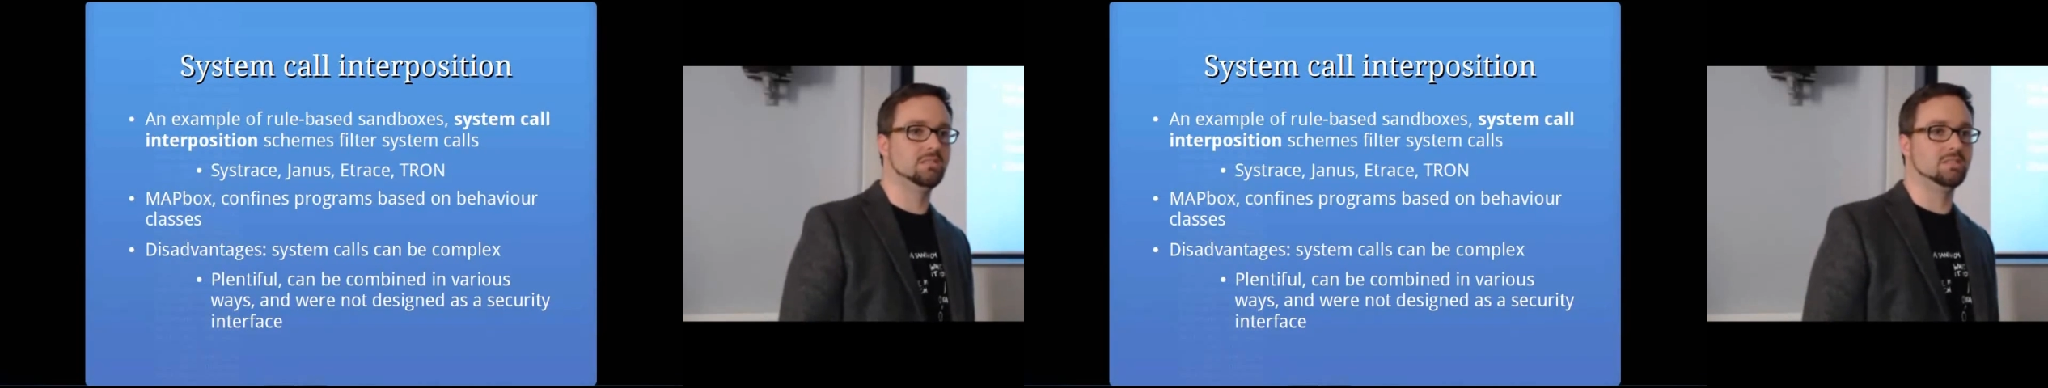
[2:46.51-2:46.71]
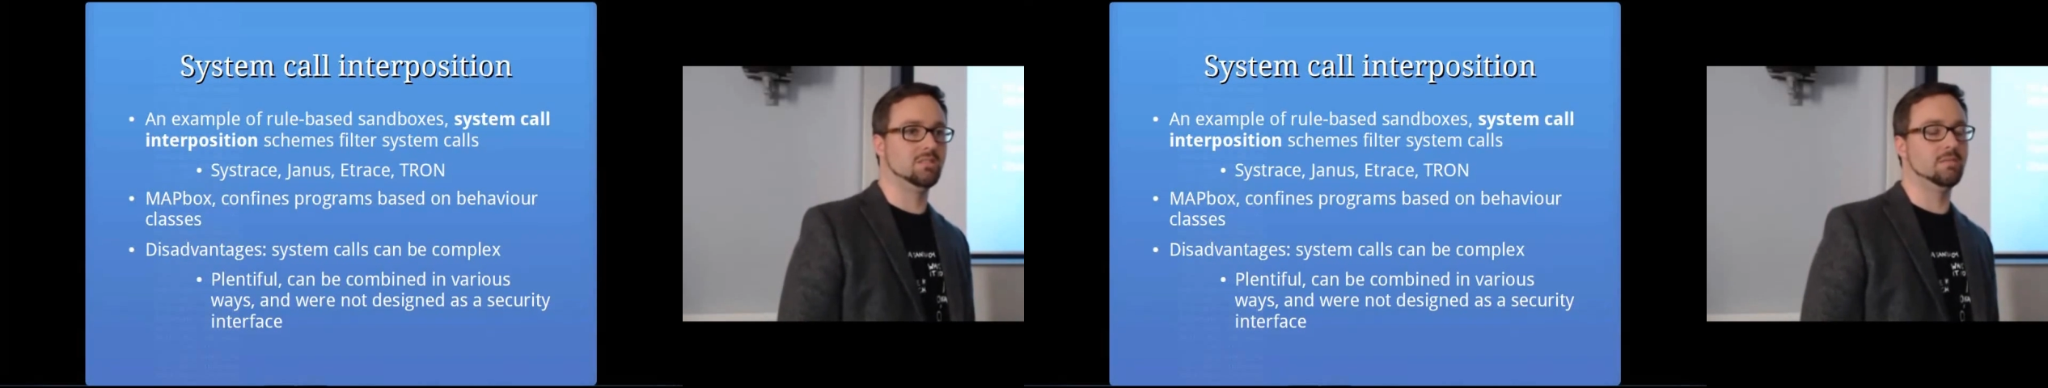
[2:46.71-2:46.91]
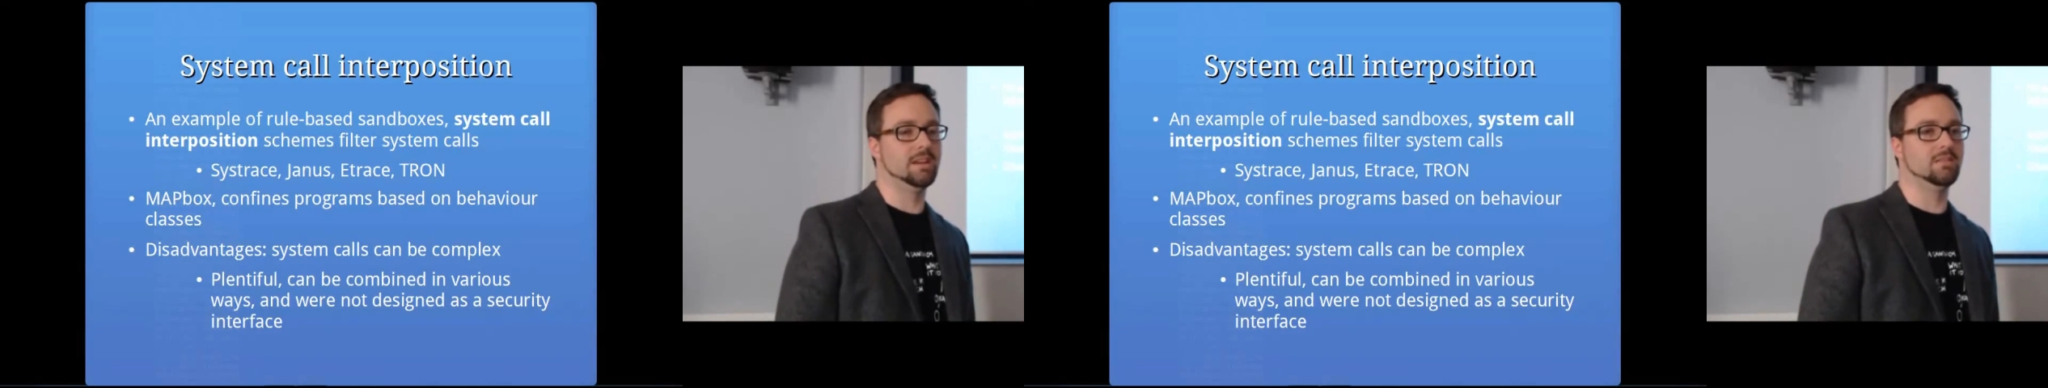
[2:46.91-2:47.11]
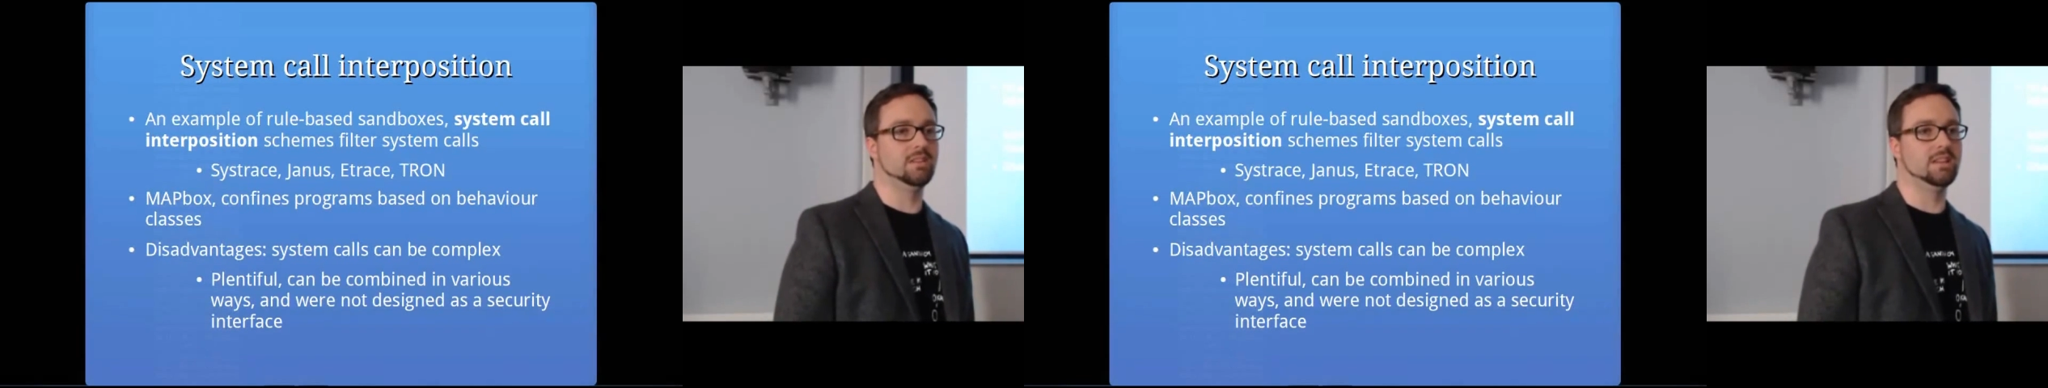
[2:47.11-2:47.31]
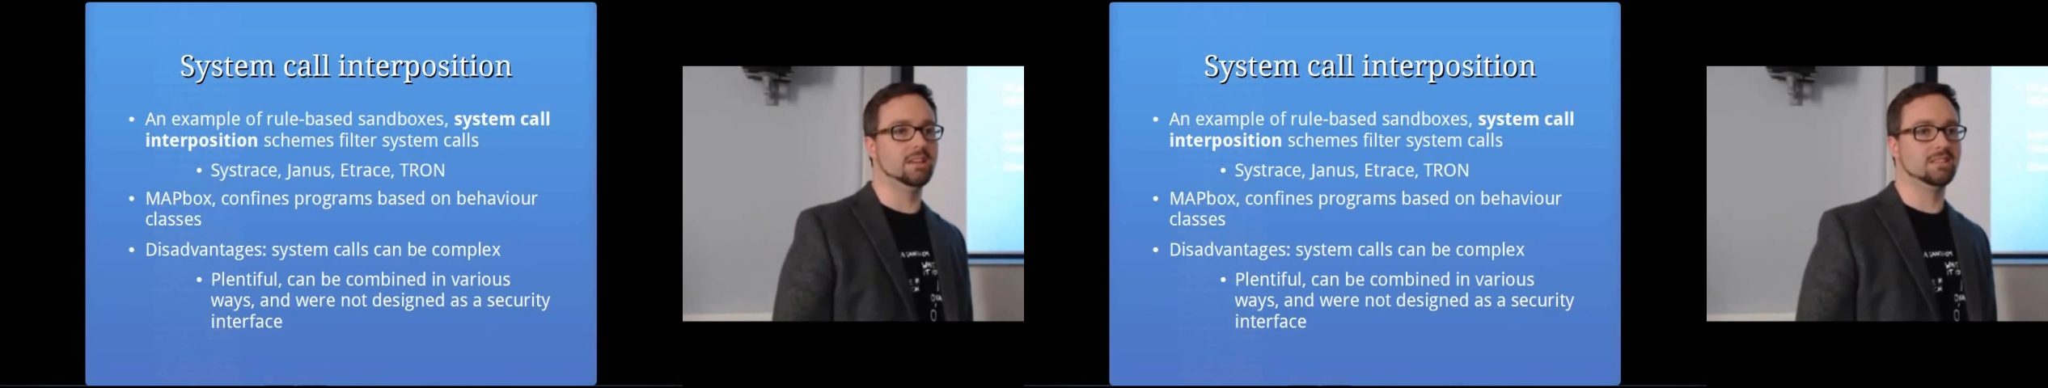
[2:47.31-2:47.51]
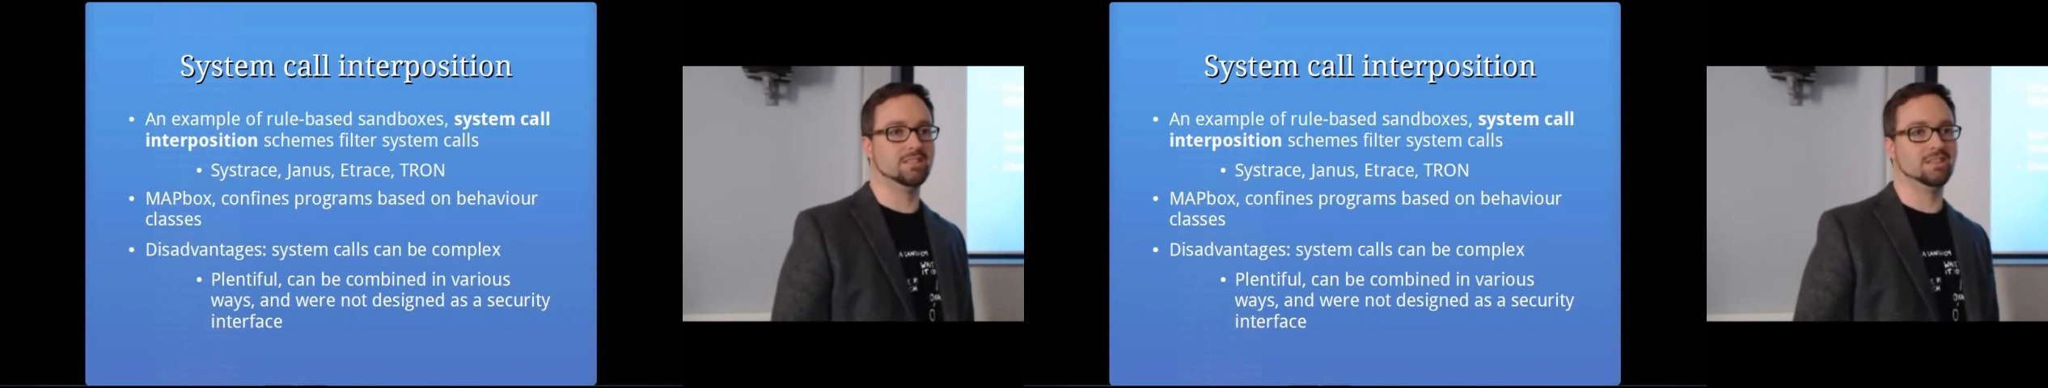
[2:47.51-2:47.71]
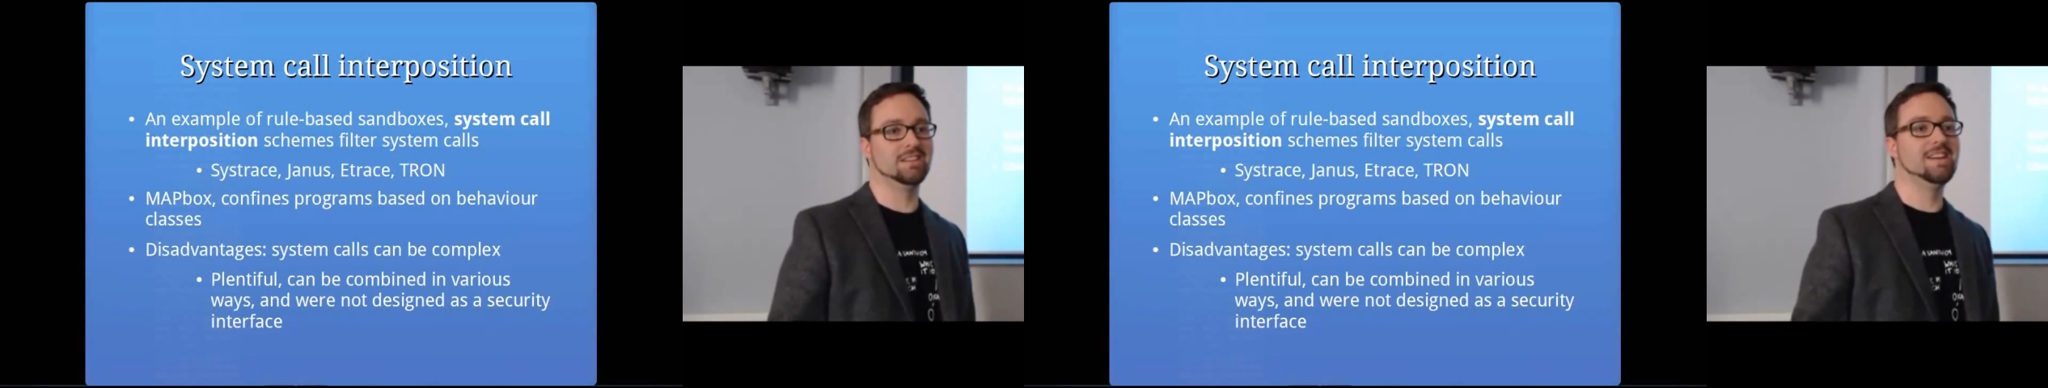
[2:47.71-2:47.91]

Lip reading: There's not many of you here, so